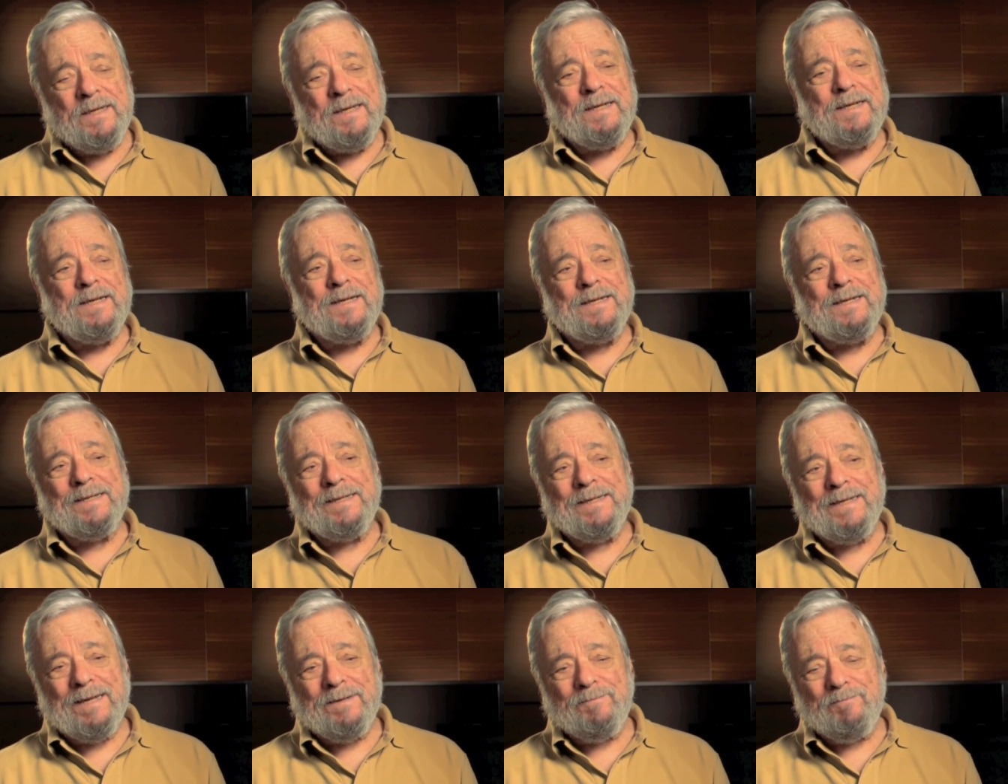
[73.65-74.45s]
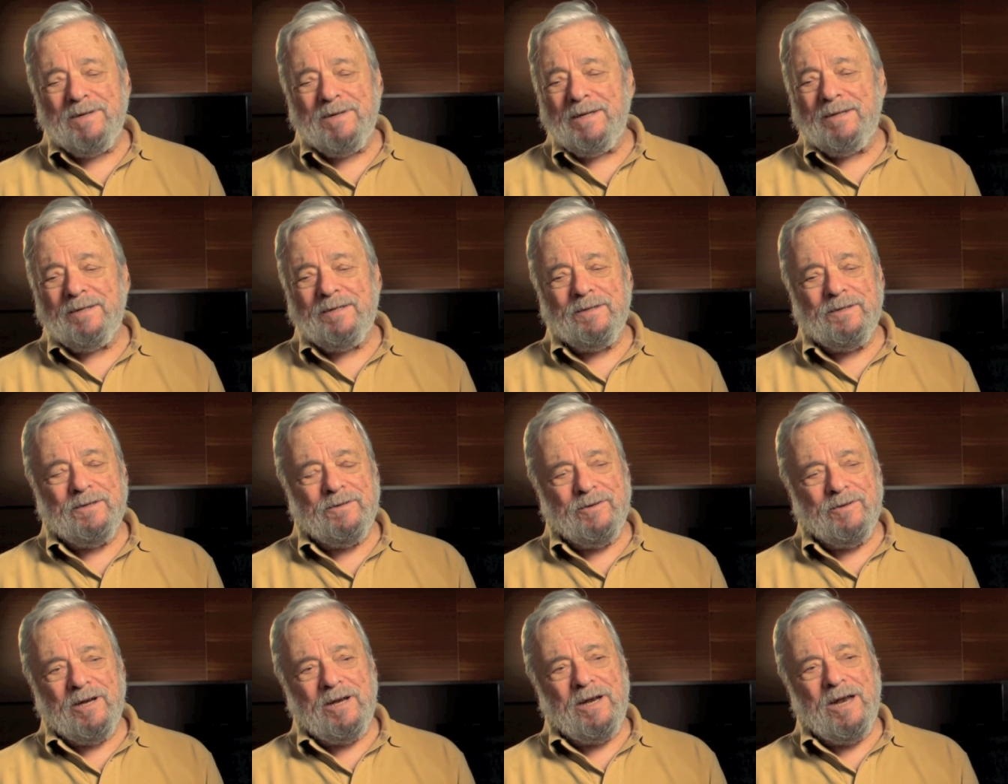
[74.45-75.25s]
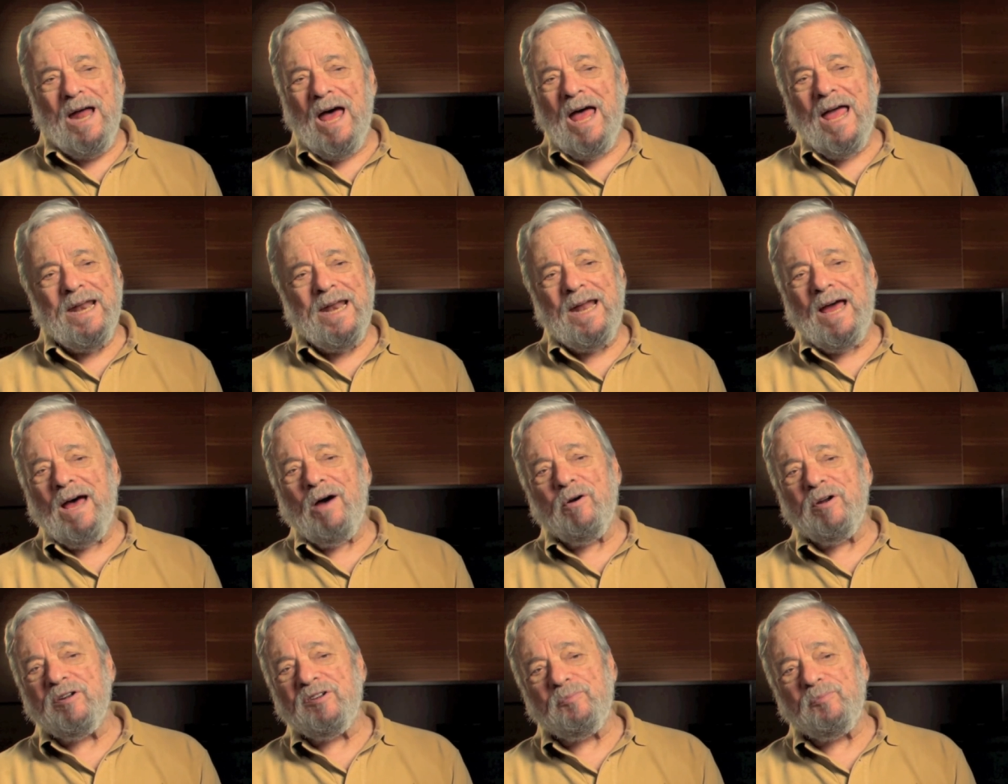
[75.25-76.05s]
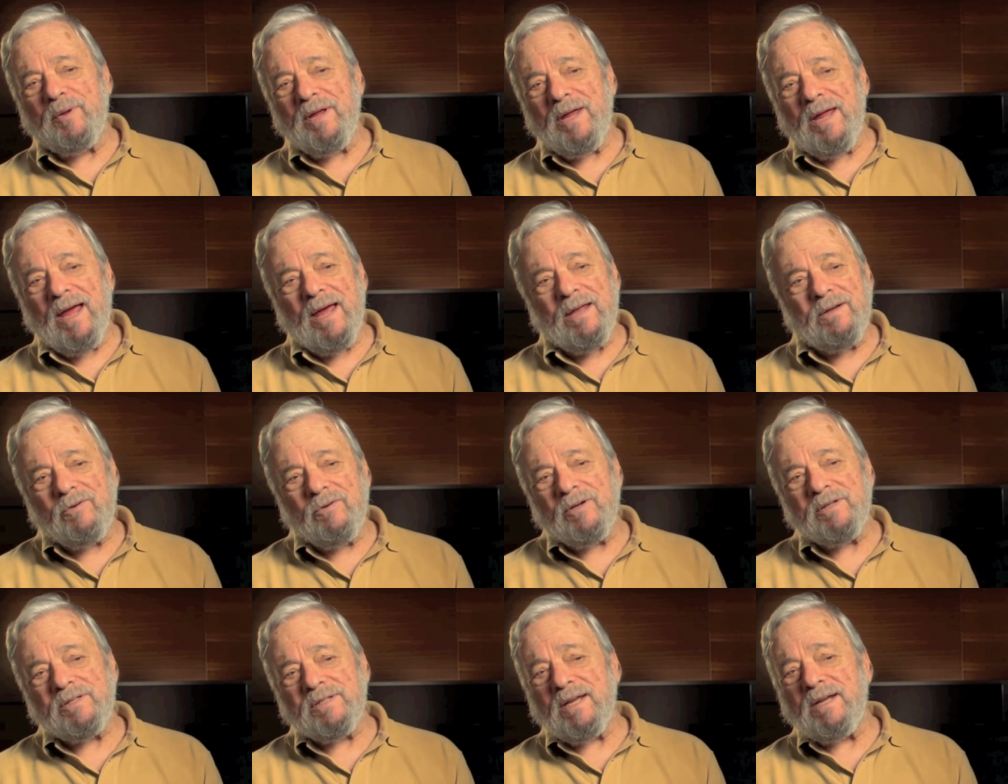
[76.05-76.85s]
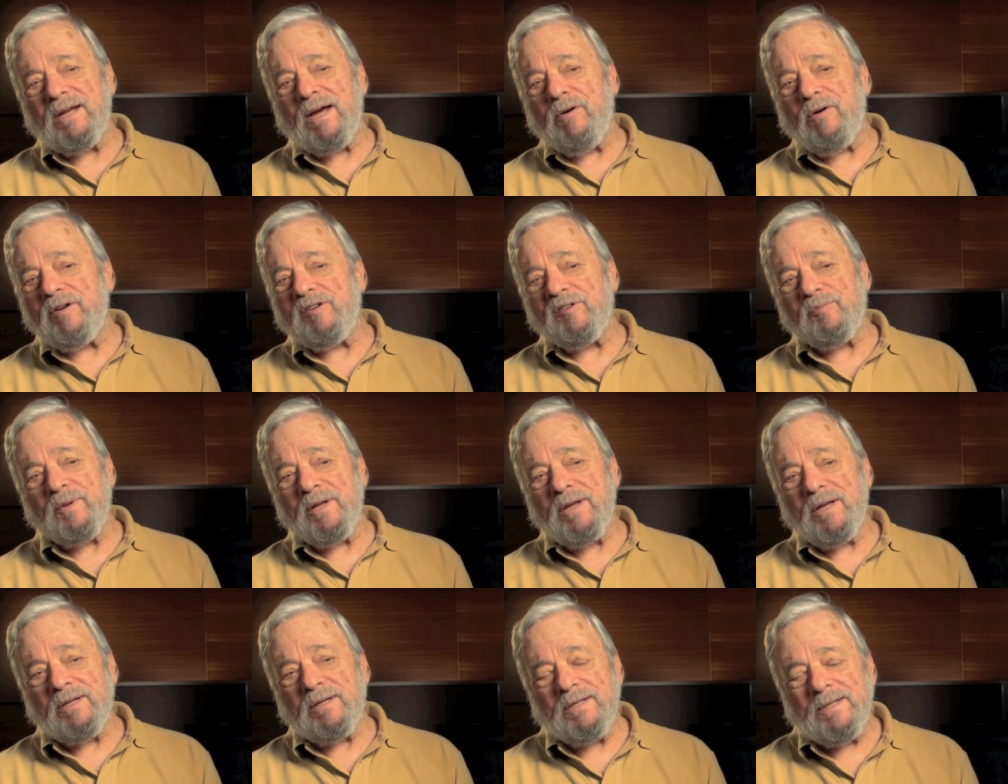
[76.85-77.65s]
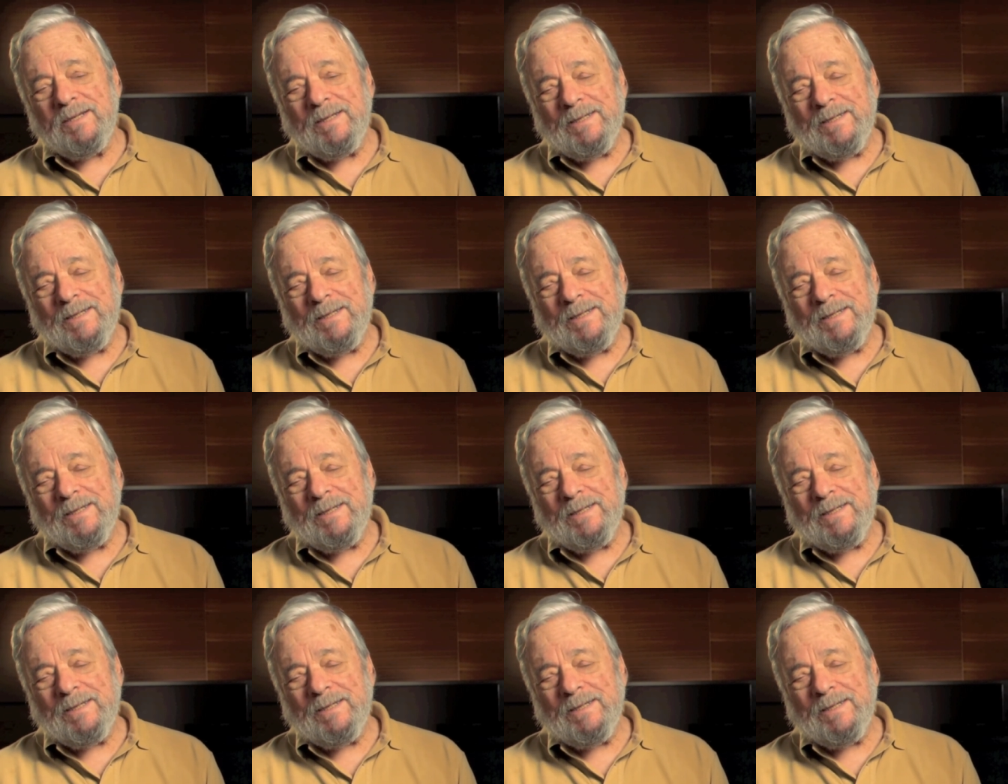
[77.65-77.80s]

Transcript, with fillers: And that means, you know, in a nine hour span or a 10 hour span.